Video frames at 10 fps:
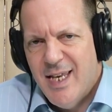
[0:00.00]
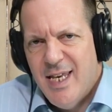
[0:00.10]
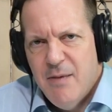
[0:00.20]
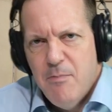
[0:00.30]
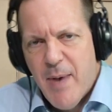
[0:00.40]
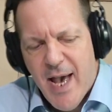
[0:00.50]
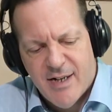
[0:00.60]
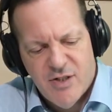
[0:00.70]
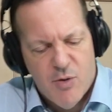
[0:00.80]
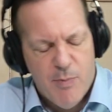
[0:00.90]

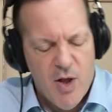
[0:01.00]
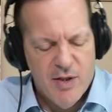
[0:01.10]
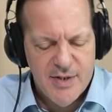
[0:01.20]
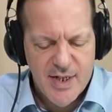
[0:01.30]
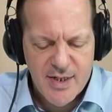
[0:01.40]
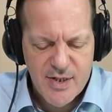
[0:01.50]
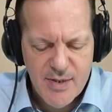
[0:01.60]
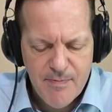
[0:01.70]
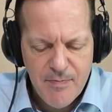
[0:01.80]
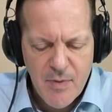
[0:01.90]
impacts our
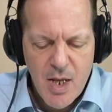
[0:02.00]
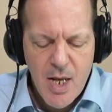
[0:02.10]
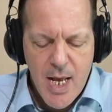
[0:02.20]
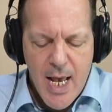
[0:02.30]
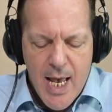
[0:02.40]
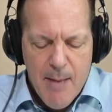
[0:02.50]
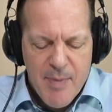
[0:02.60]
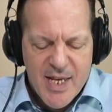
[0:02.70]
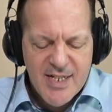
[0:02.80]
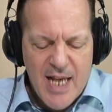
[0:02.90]
politics,
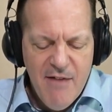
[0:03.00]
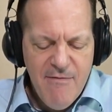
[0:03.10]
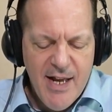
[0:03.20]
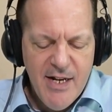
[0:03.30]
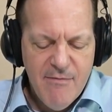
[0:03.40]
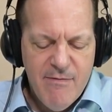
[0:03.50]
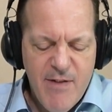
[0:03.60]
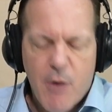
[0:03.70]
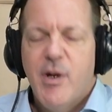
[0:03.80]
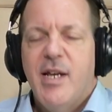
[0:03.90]
because I find it
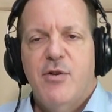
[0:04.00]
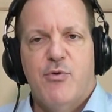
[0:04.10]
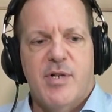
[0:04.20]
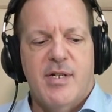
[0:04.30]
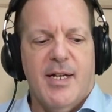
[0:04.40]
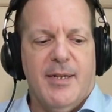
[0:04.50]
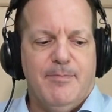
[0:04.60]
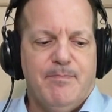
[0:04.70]
very interesting.